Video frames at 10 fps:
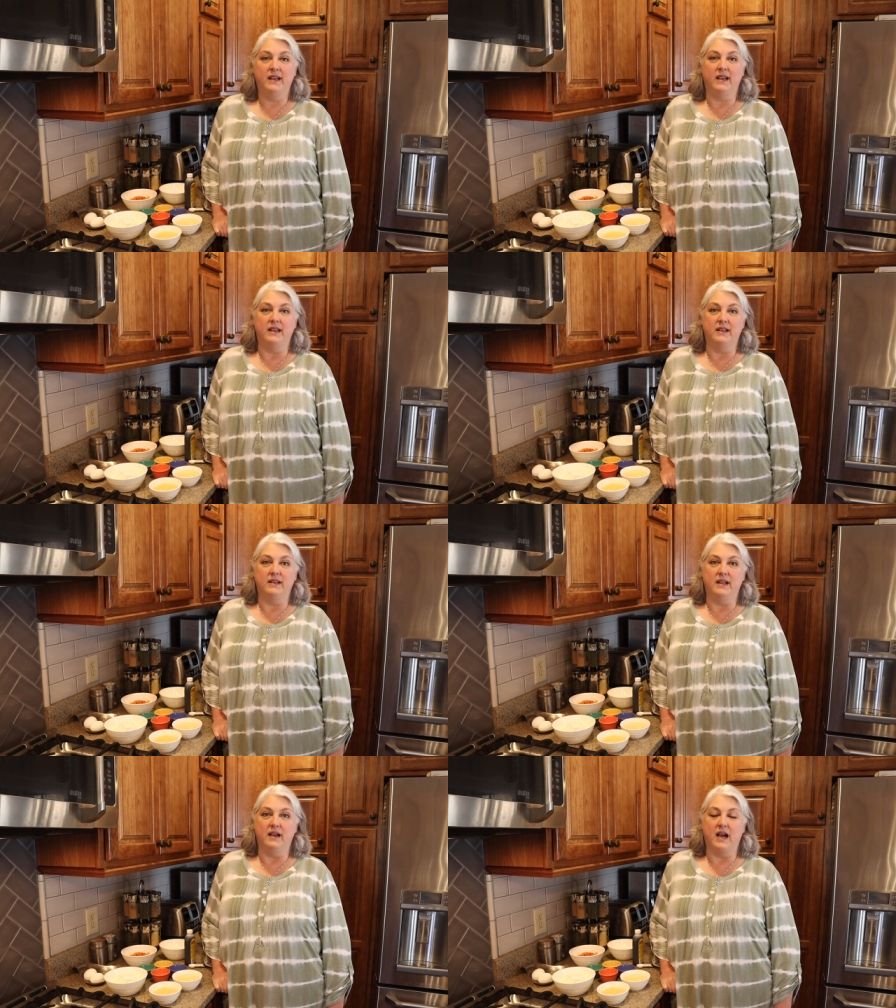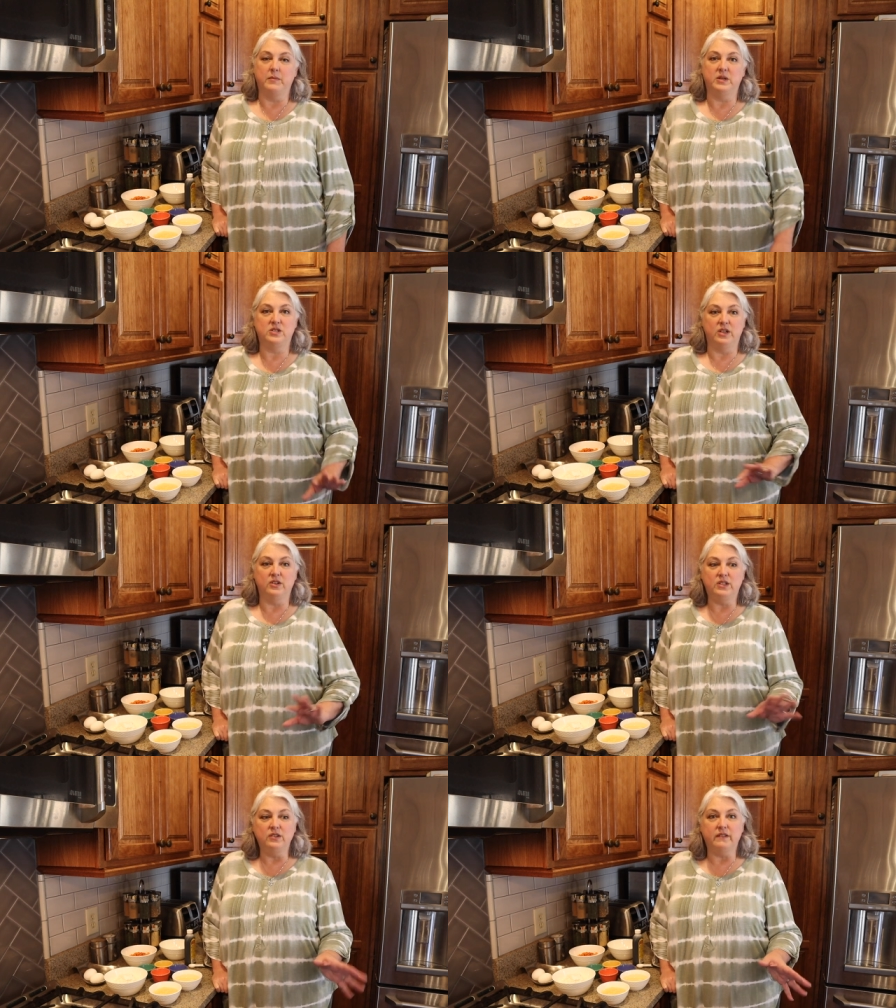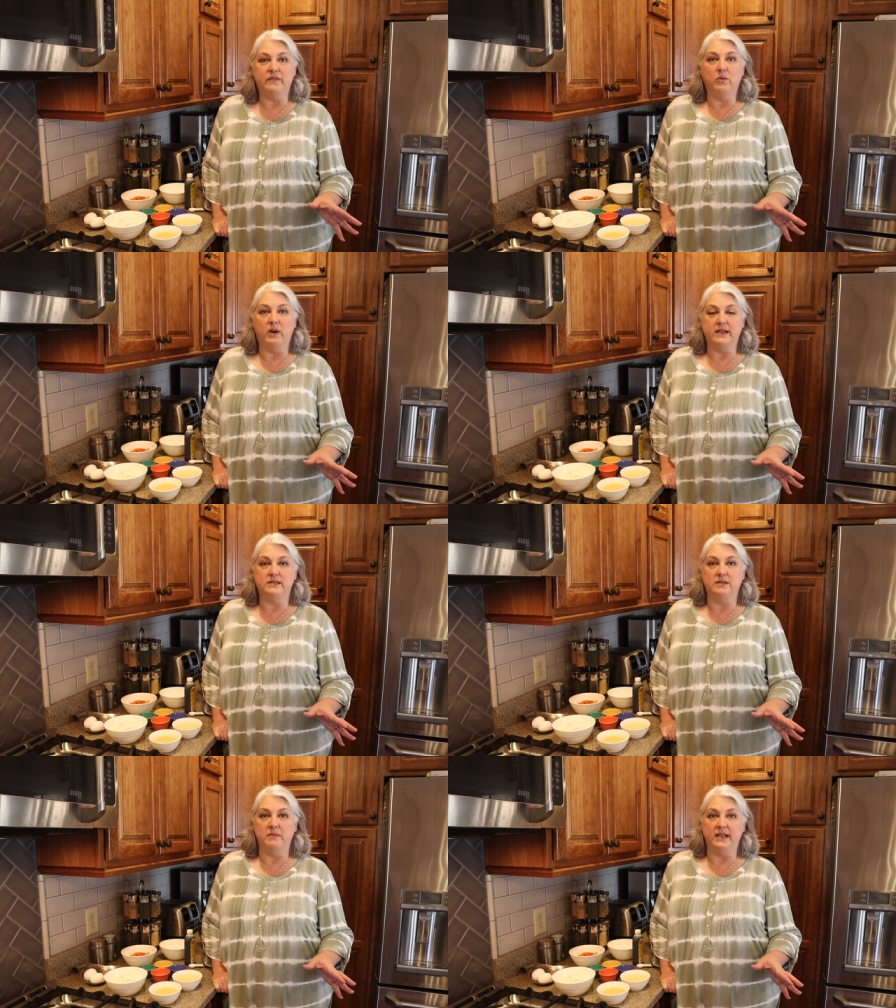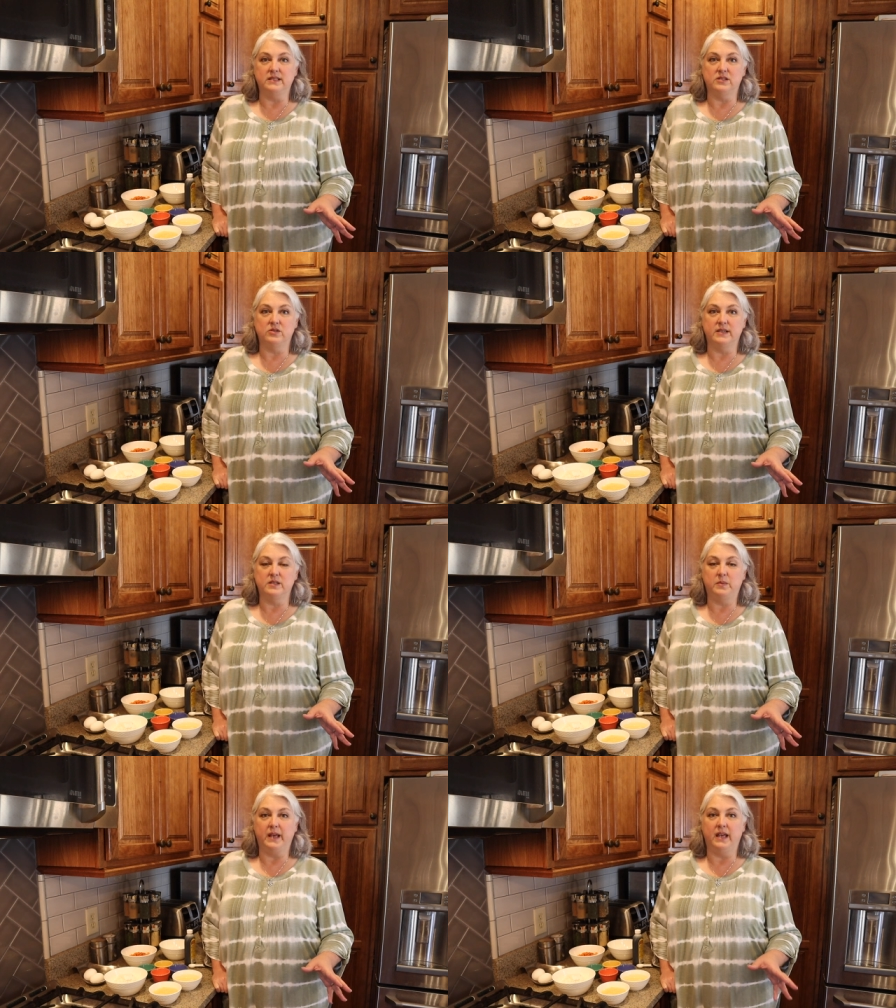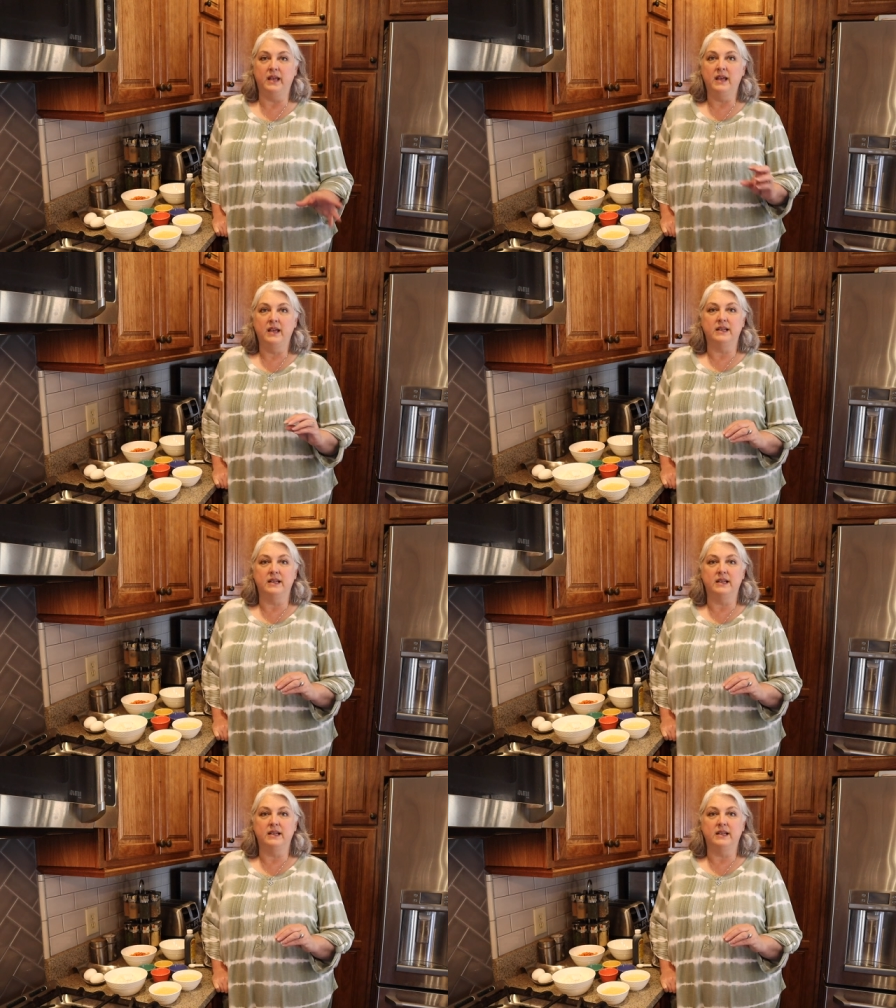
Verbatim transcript: And uh, I'm going to show you two different ways to make this recipe.